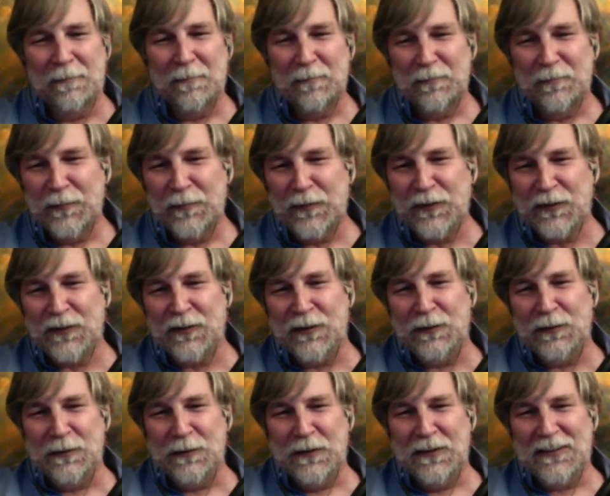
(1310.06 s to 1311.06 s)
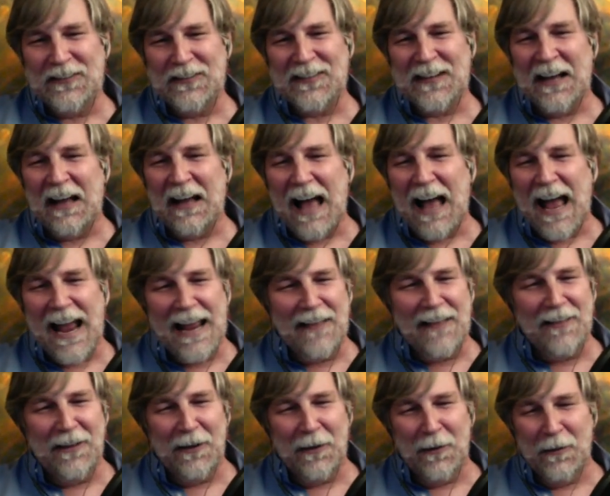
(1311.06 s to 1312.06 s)
suit and tie,
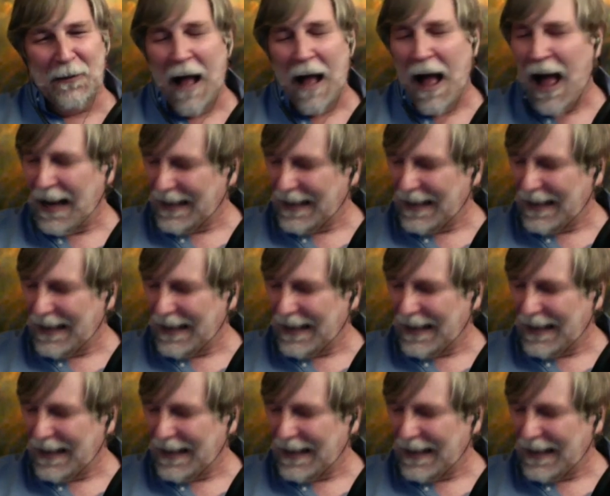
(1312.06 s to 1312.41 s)
the whole,